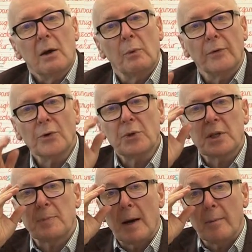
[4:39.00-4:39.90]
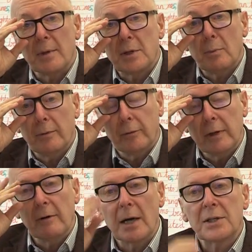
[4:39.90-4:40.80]
We've also experimented with
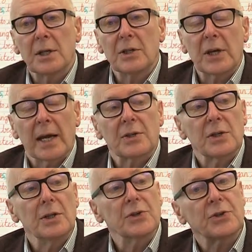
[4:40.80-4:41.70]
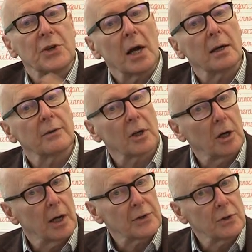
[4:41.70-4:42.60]
rewriting text in the style of the
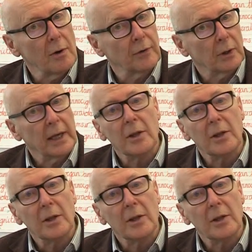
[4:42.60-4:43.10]
class novel,